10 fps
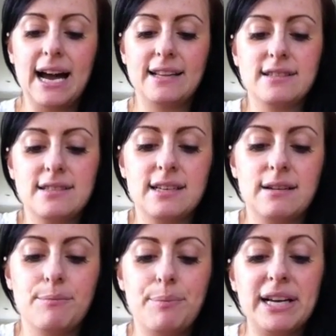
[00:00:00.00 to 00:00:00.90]
and
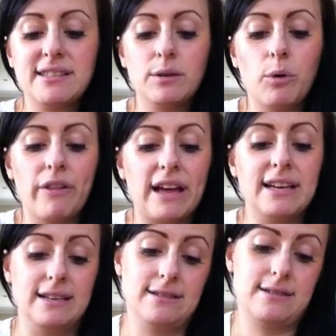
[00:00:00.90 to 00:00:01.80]
basically what
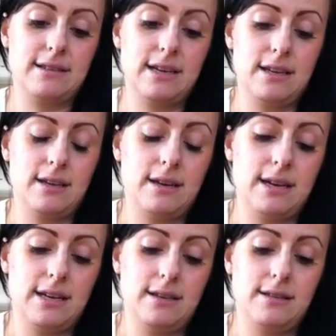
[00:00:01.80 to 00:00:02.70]
that is
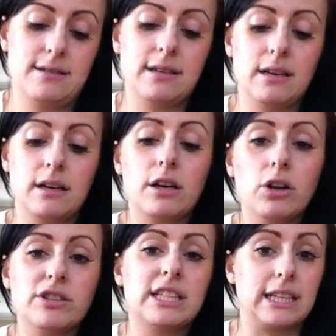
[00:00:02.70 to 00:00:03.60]
a
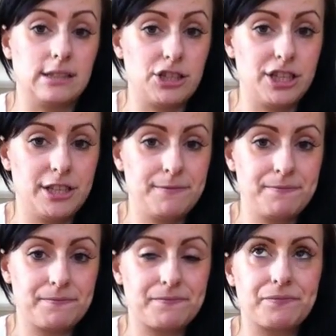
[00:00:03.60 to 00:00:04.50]
clotting
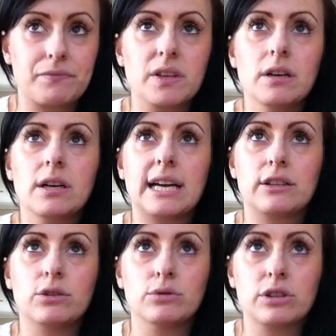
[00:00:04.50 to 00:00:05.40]
gene,
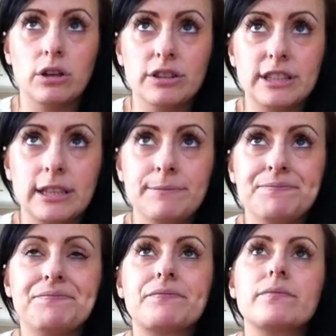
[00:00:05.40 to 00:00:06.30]
can cause clotting,
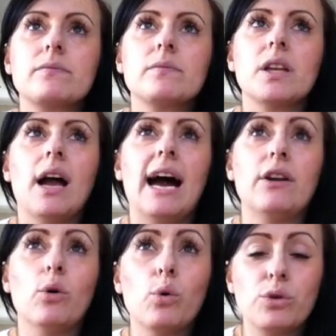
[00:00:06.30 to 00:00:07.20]

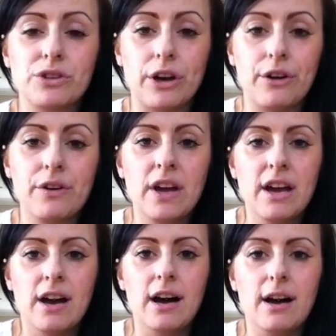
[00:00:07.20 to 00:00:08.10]
and also
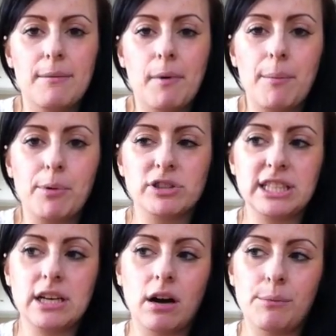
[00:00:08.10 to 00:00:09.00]
my
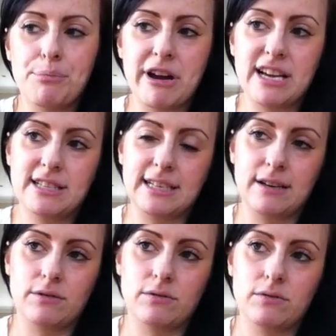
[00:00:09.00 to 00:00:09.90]
body can't break
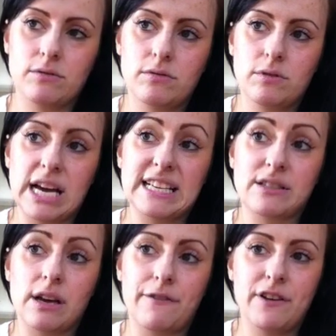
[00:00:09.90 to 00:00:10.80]
down
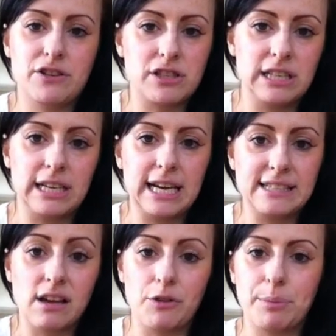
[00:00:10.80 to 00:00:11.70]
as efficiently
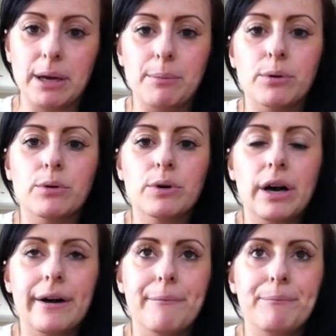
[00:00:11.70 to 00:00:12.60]
as other people